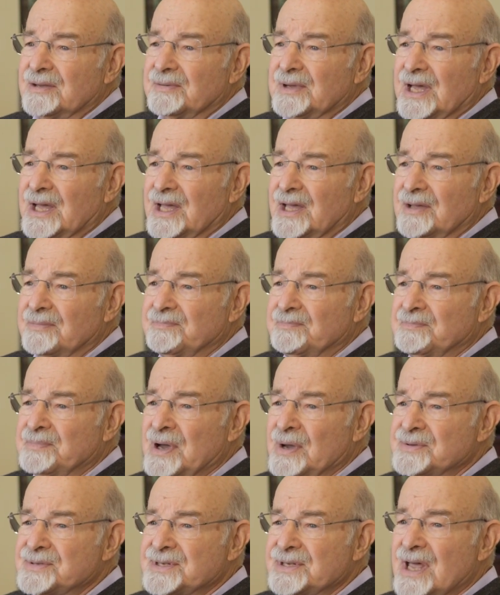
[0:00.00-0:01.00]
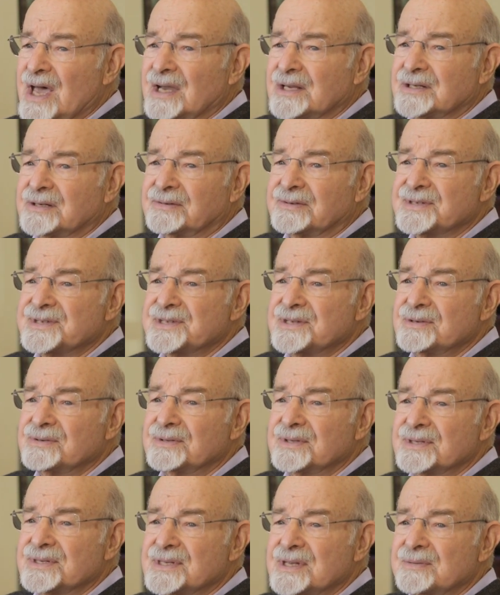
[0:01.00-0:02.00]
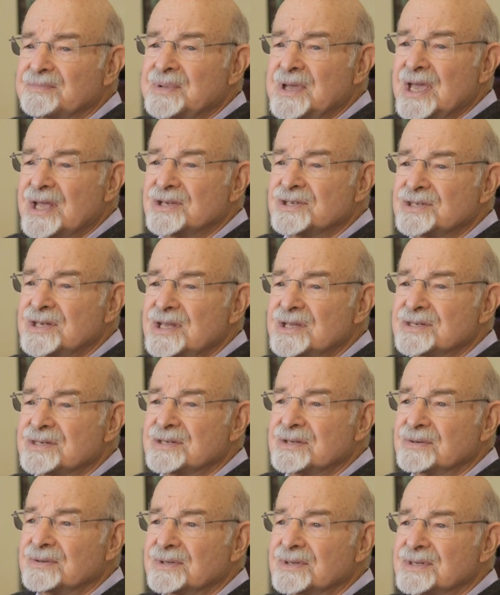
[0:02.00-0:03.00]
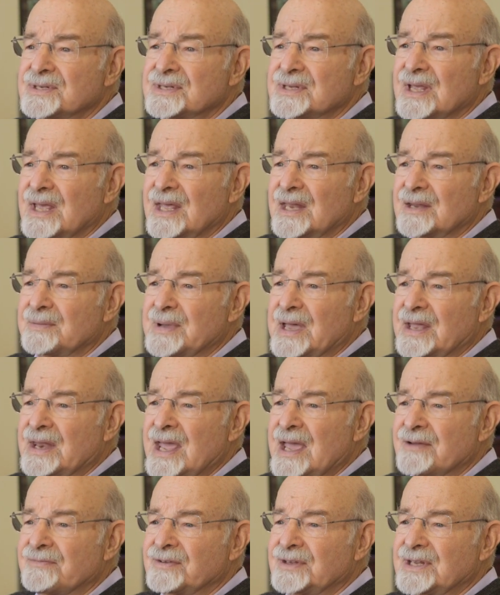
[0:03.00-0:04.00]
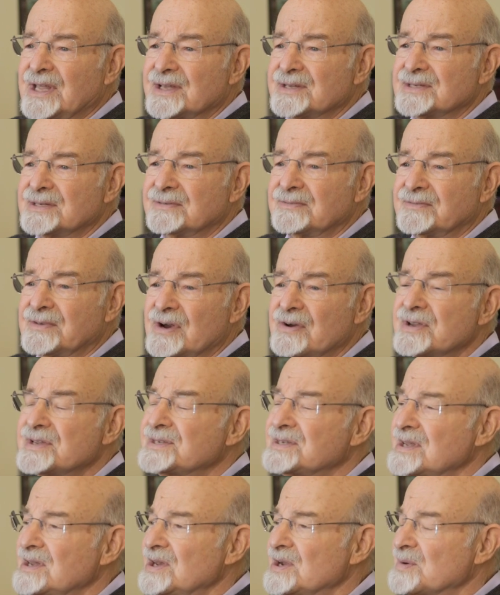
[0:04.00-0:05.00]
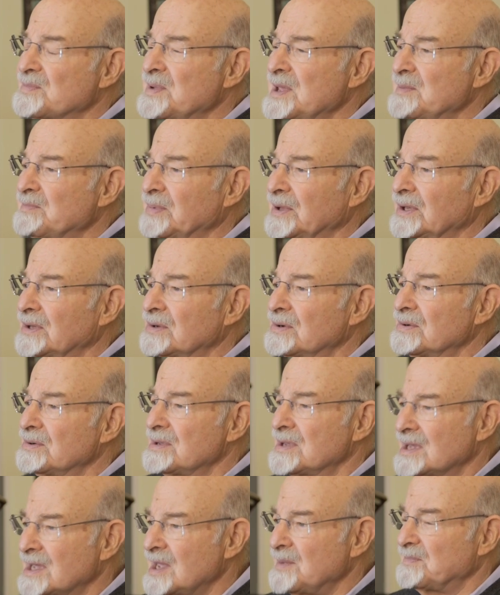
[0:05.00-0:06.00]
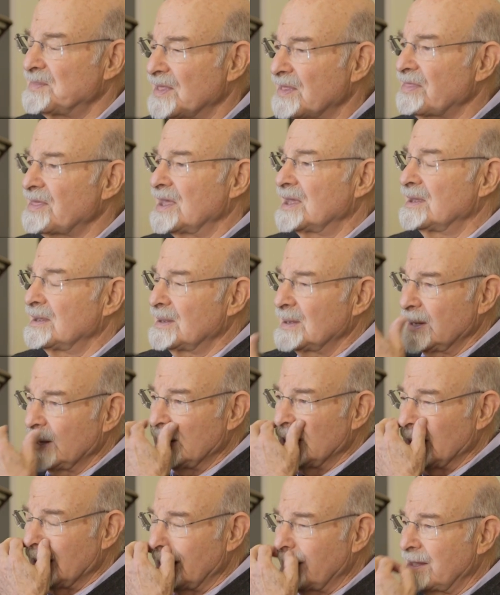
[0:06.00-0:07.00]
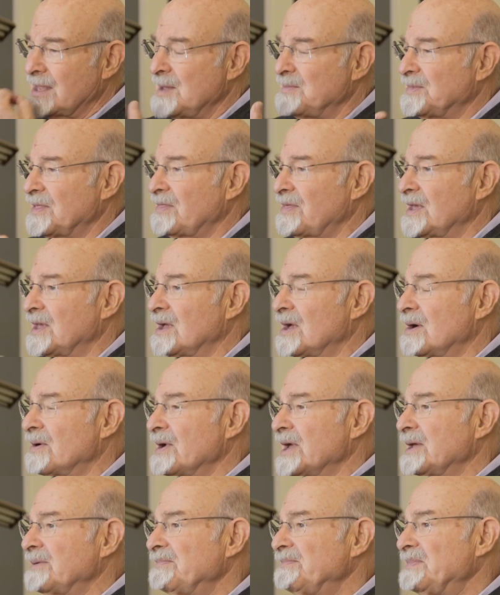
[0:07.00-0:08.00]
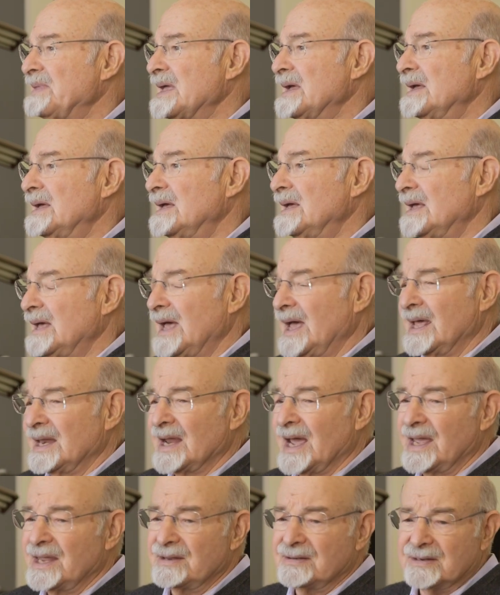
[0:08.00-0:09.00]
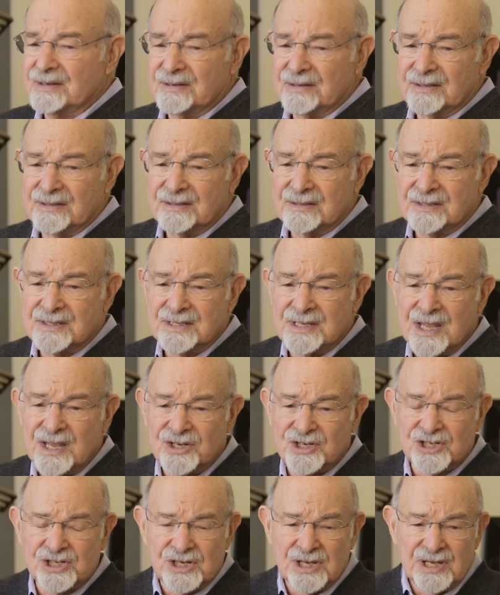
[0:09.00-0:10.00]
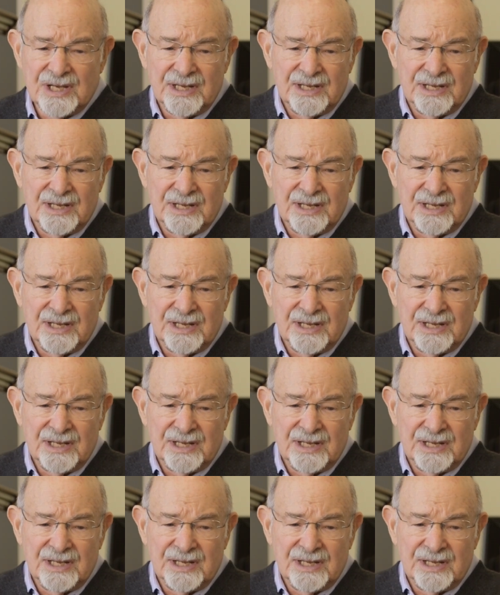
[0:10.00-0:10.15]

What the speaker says: postdoctoral students and PhD students, and about half a dozen very senior people who keep the thing going. And I teach.